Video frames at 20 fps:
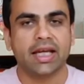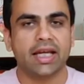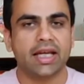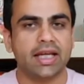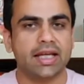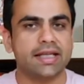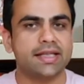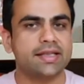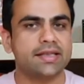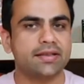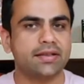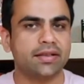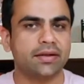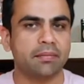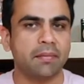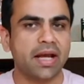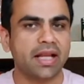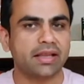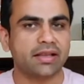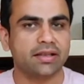Eastern
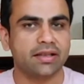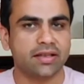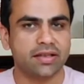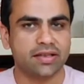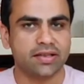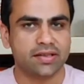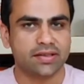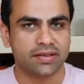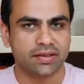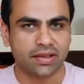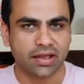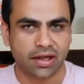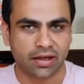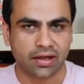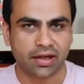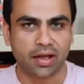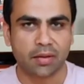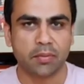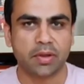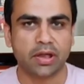methods are
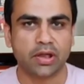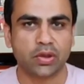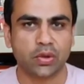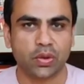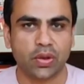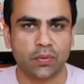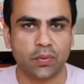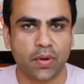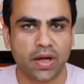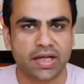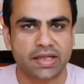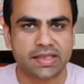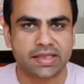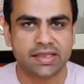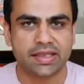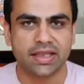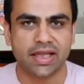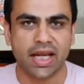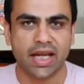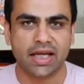coming to the
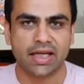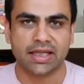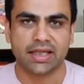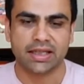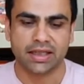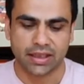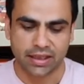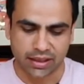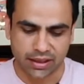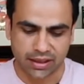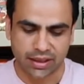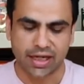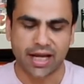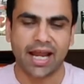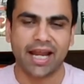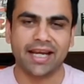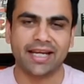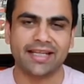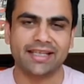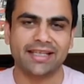West and
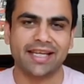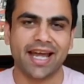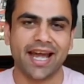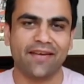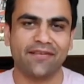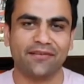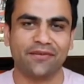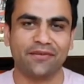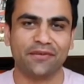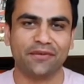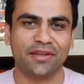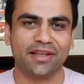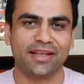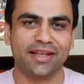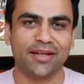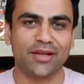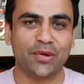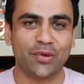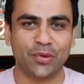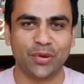have the
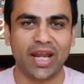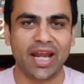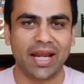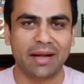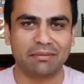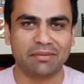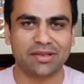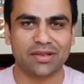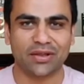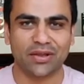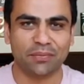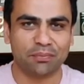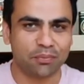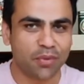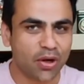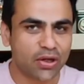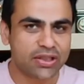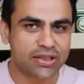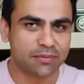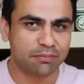new name. So the
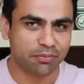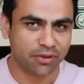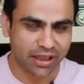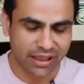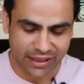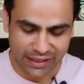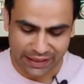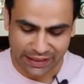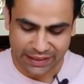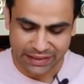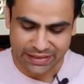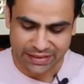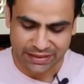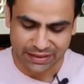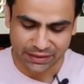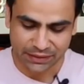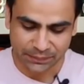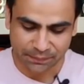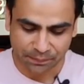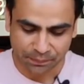box breathing is
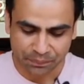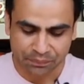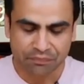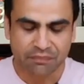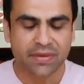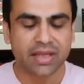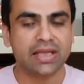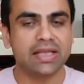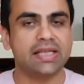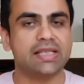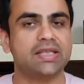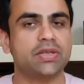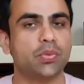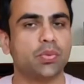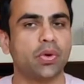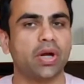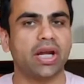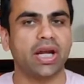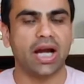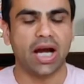the
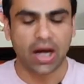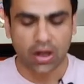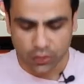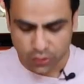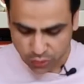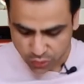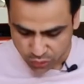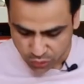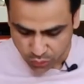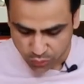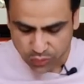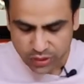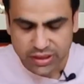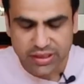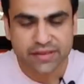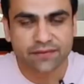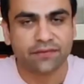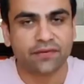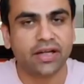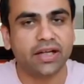way. How to do it is
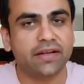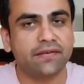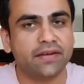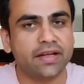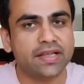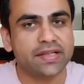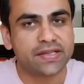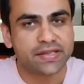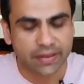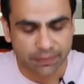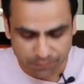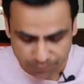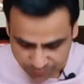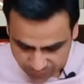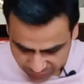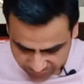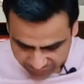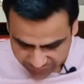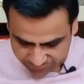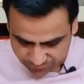very simple.
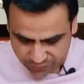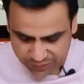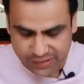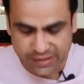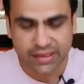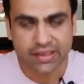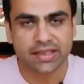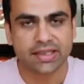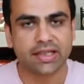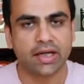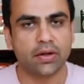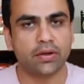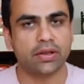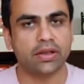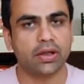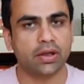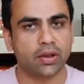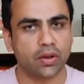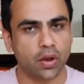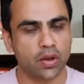That we sit down in the
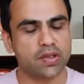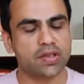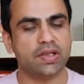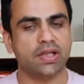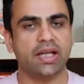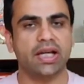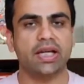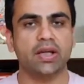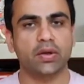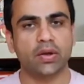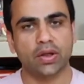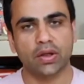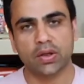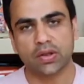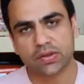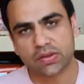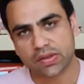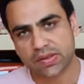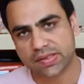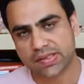cross leg. You can
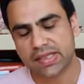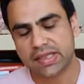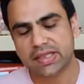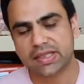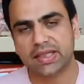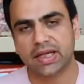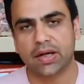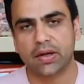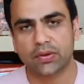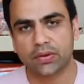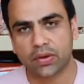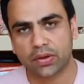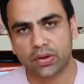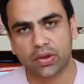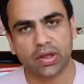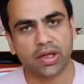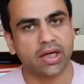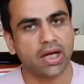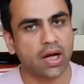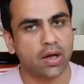also sit down on your
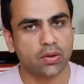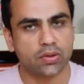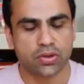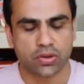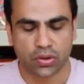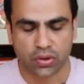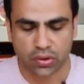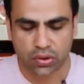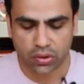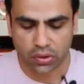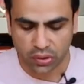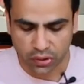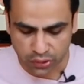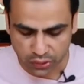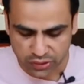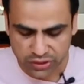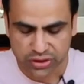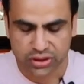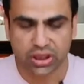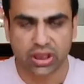couch or on
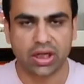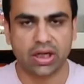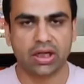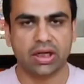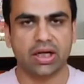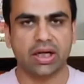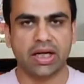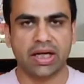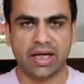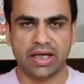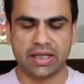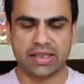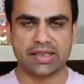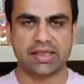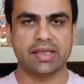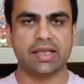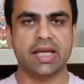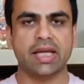your chair, and